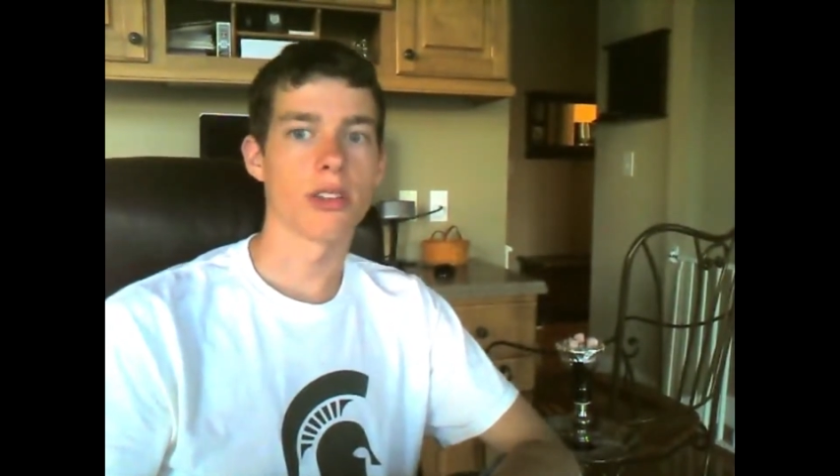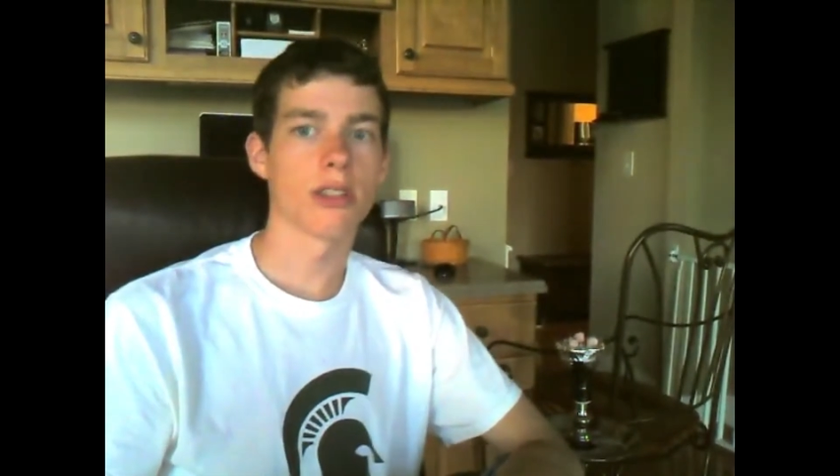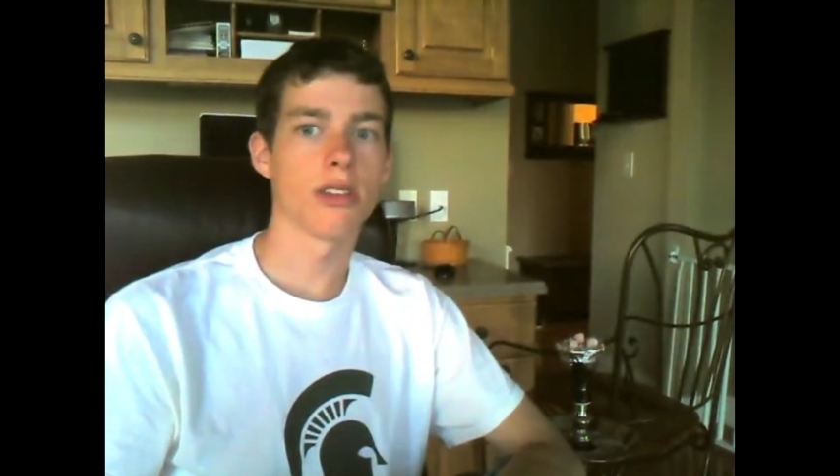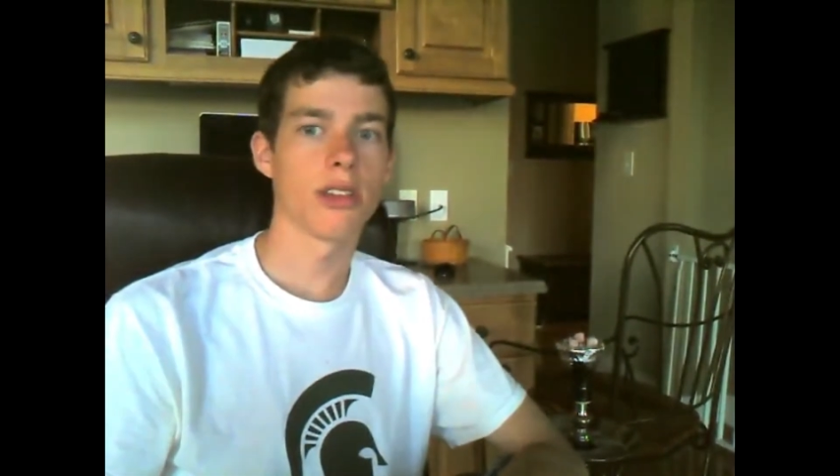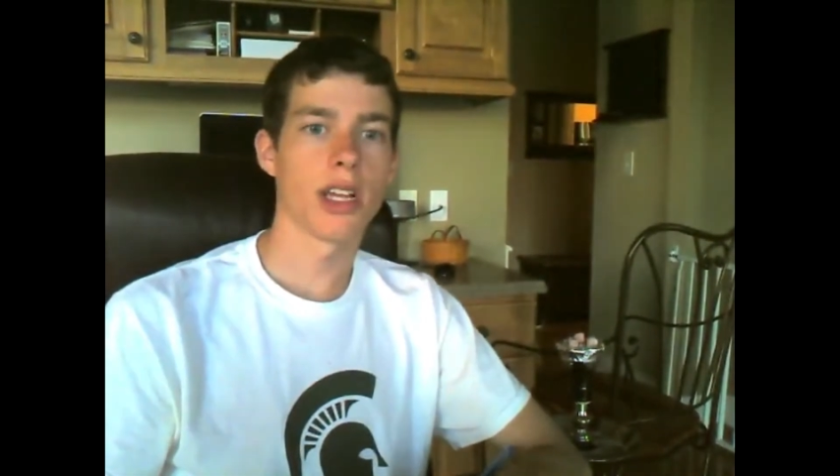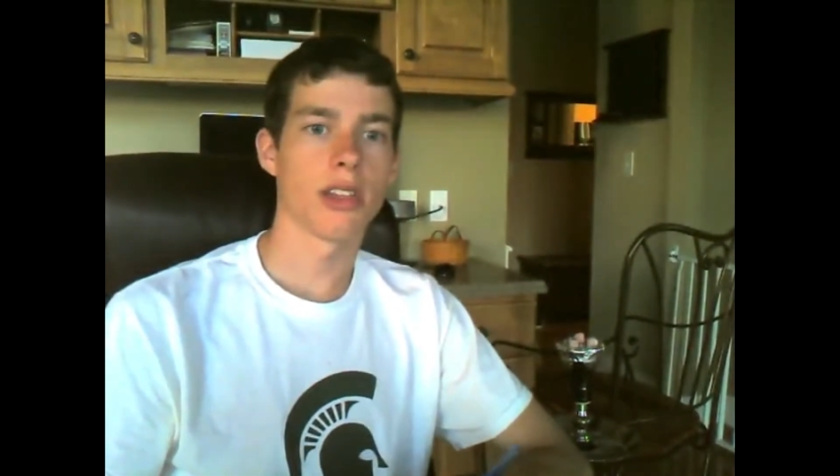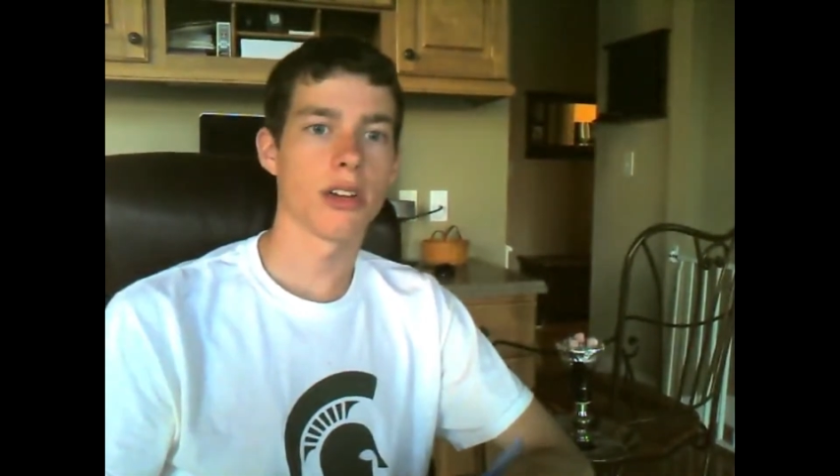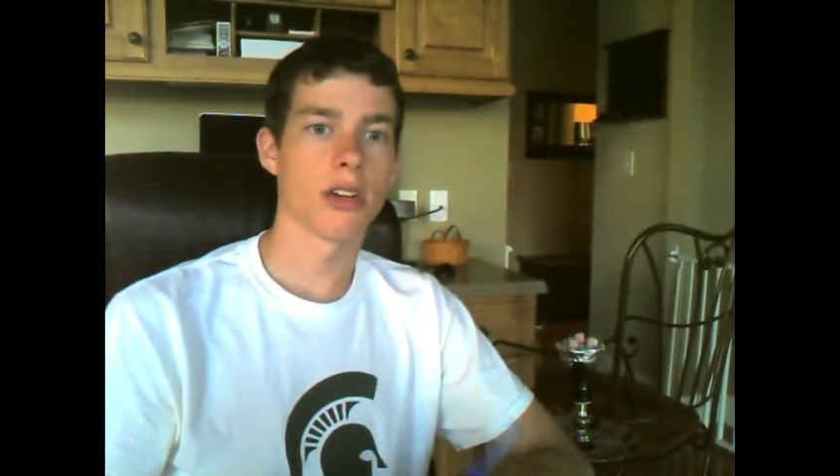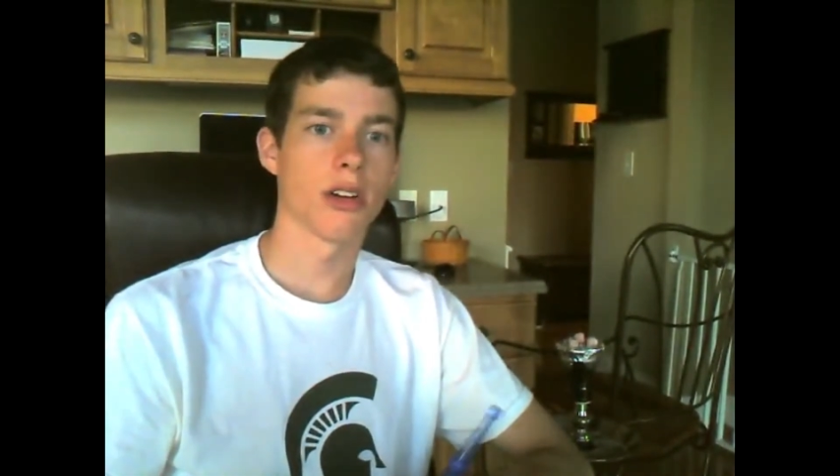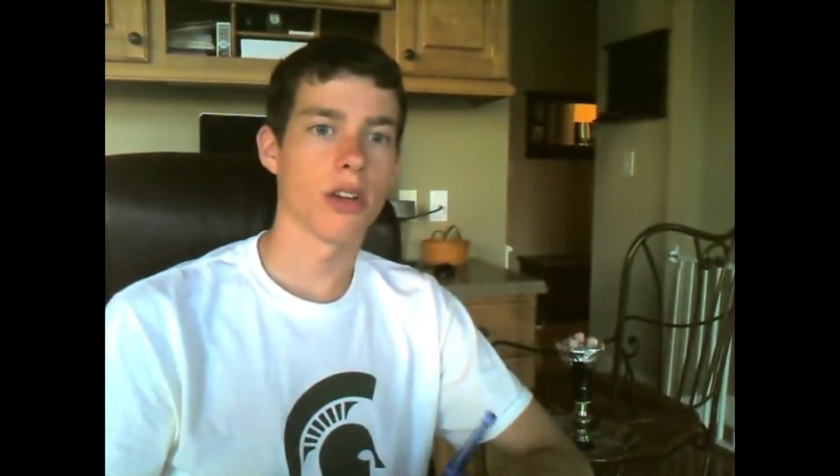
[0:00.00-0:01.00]
Other than
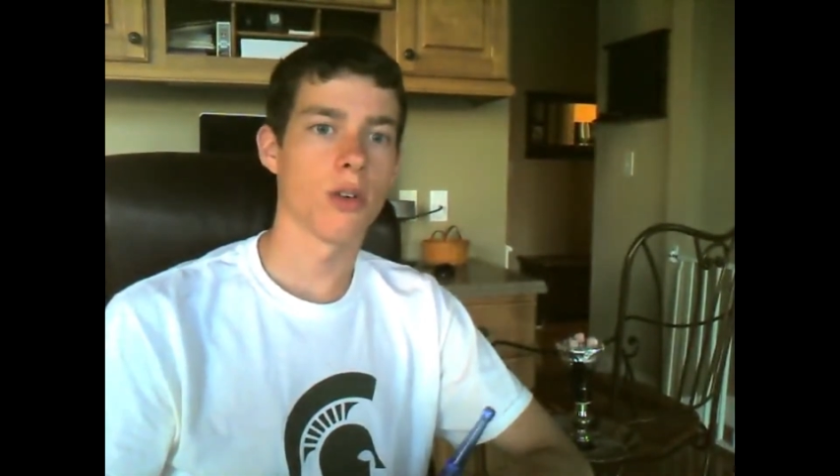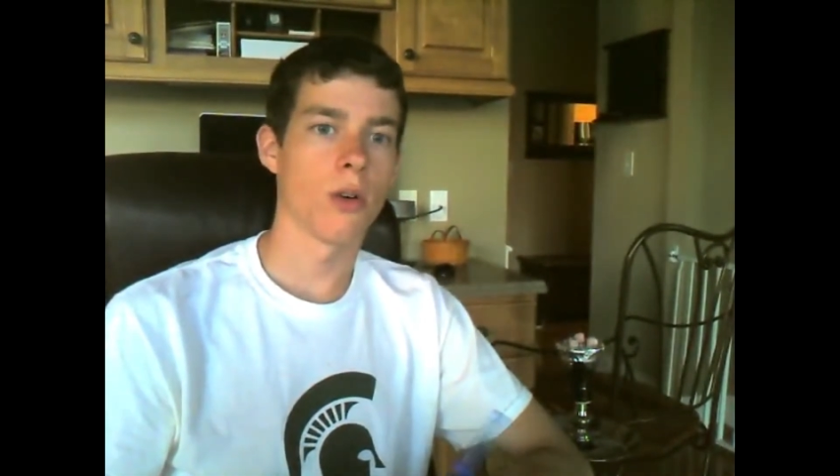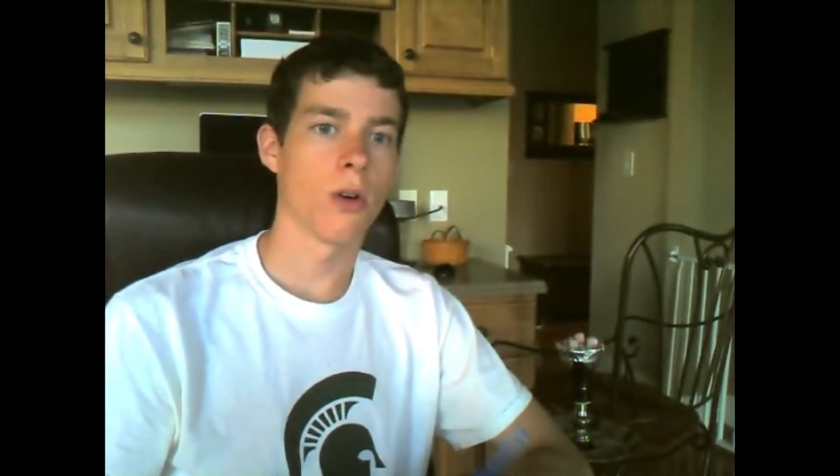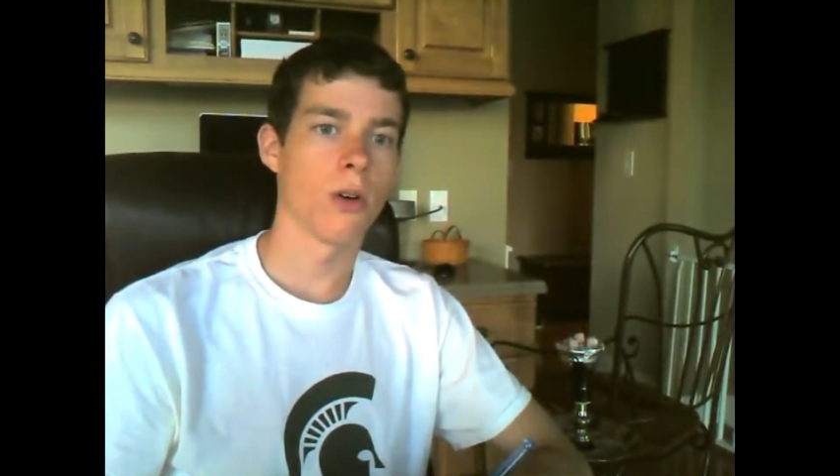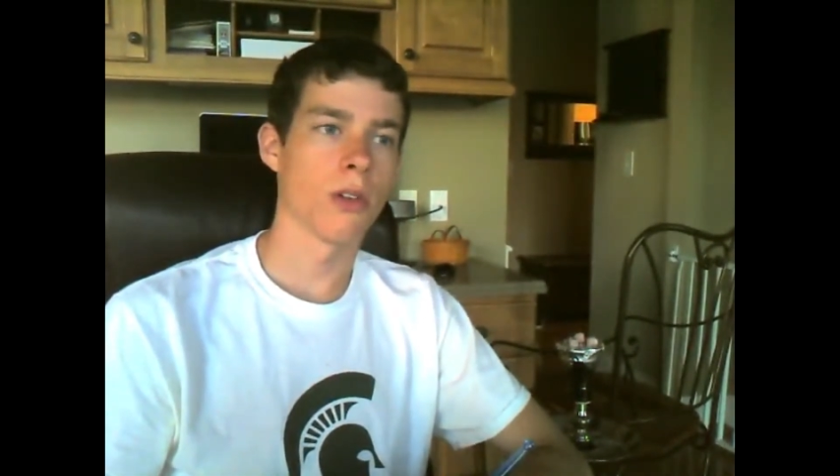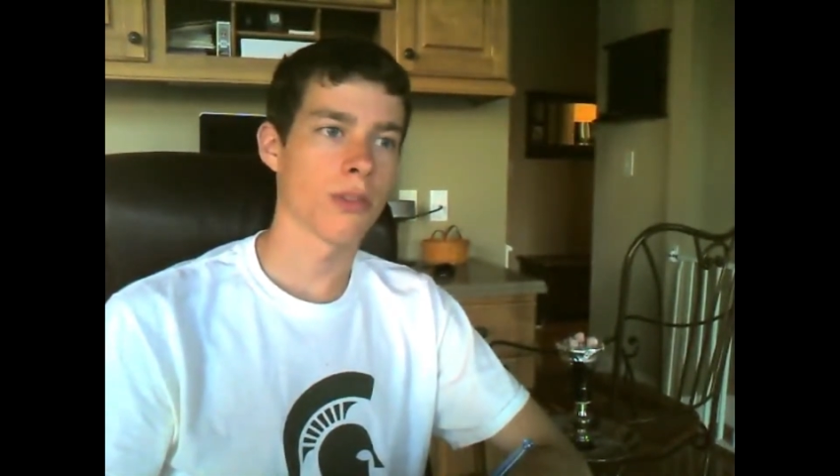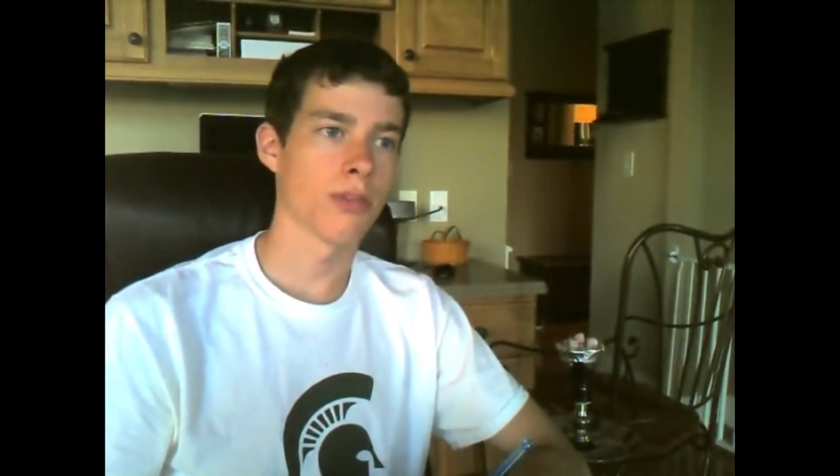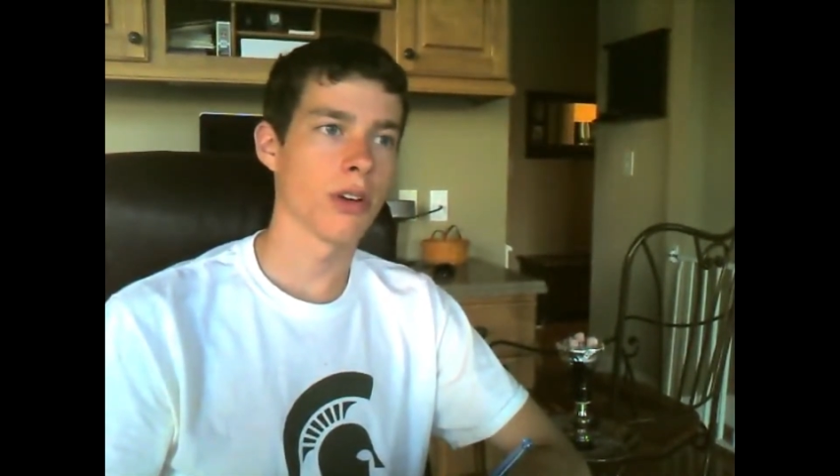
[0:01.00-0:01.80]
that, they're a great coal,